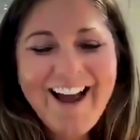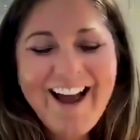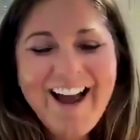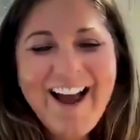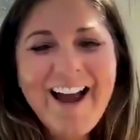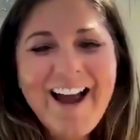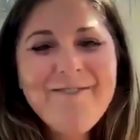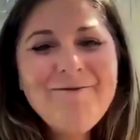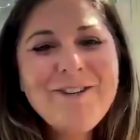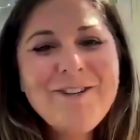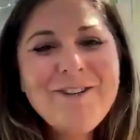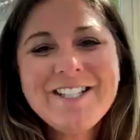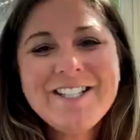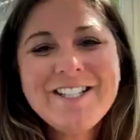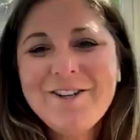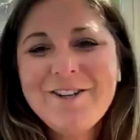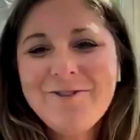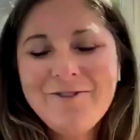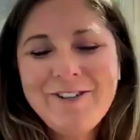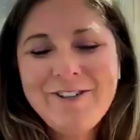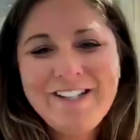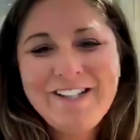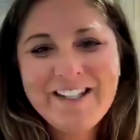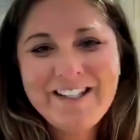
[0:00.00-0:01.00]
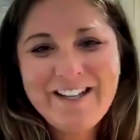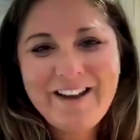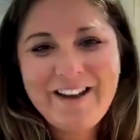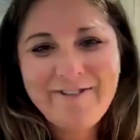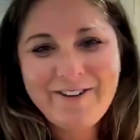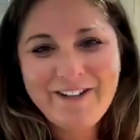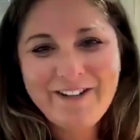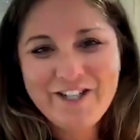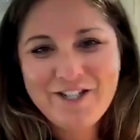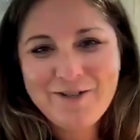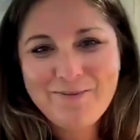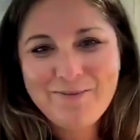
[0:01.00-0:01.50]
I'm just going to read the
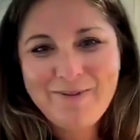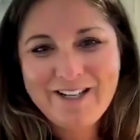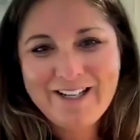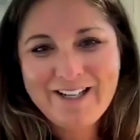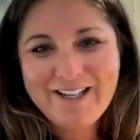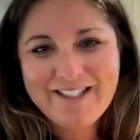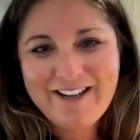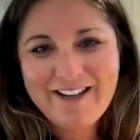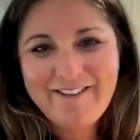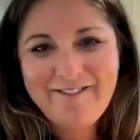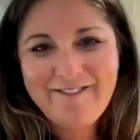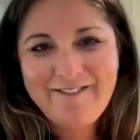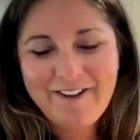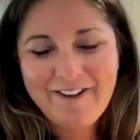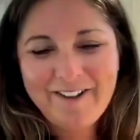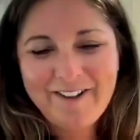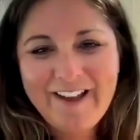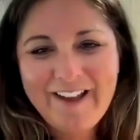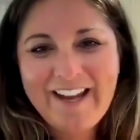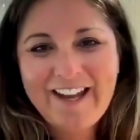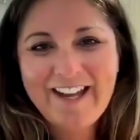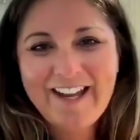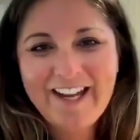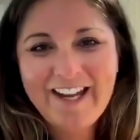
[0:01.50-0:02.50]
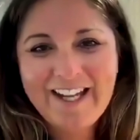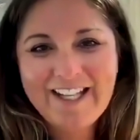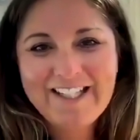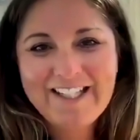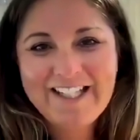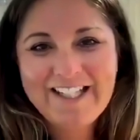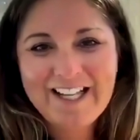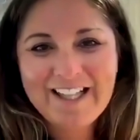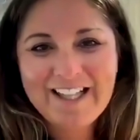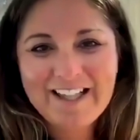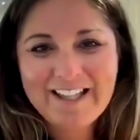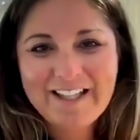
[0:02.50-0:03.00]
definition because I feel like it's
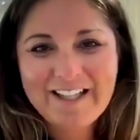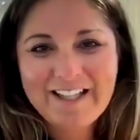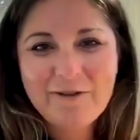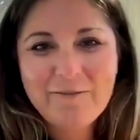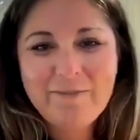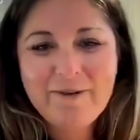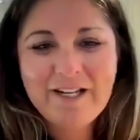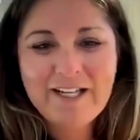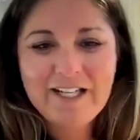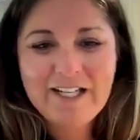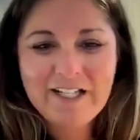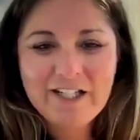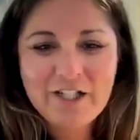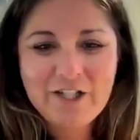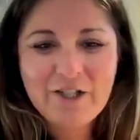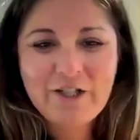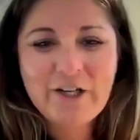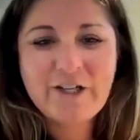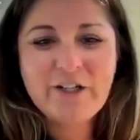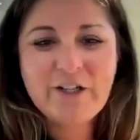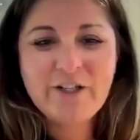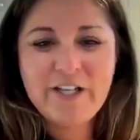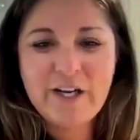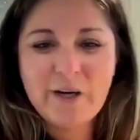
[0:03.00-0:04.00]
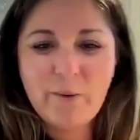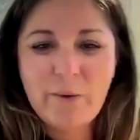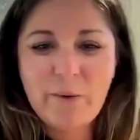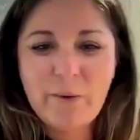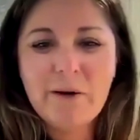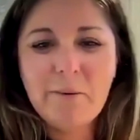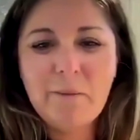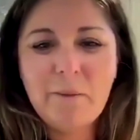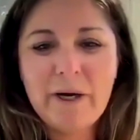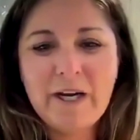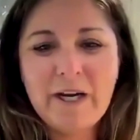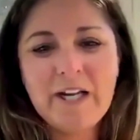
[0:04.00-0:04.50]
a little bit easier to understand. We
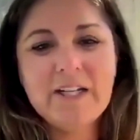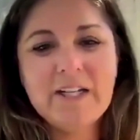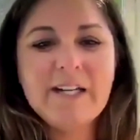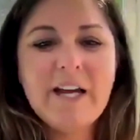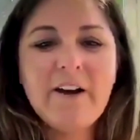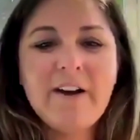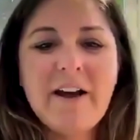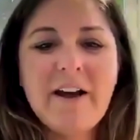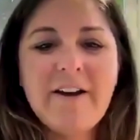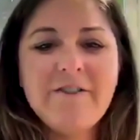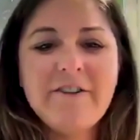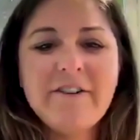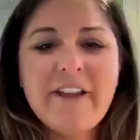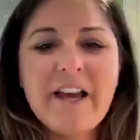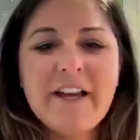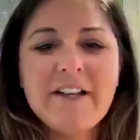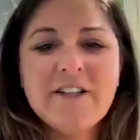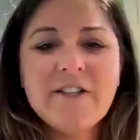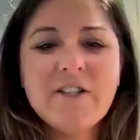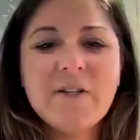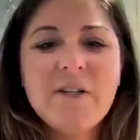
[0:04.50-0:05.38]
can break it down after that.